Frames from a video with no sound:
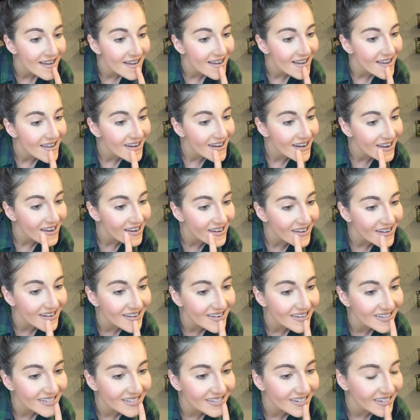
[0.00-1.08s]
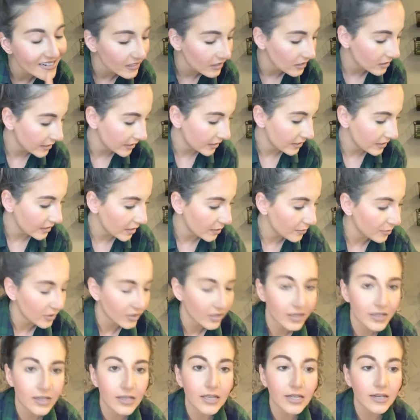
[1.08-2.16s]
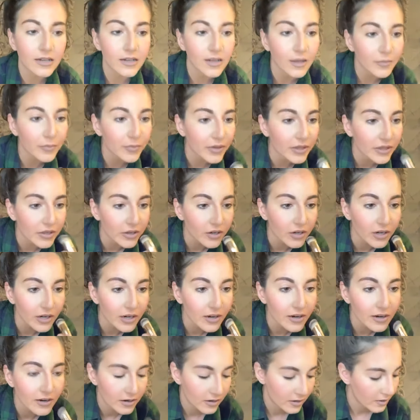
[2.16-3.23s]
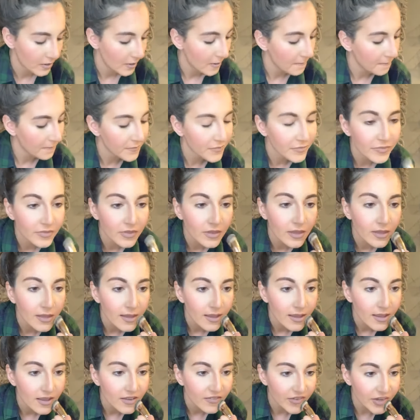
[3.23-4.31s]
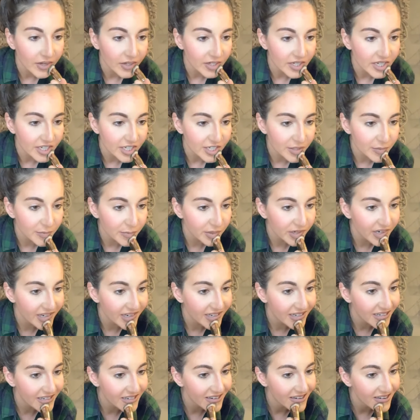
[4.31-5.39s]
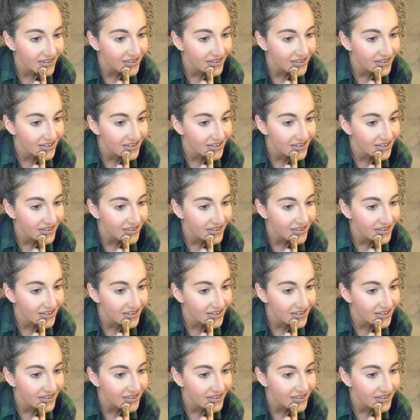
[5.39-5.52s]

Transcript: And I'm gonna just kind of clean it up. You can clean it up with your foundation brush.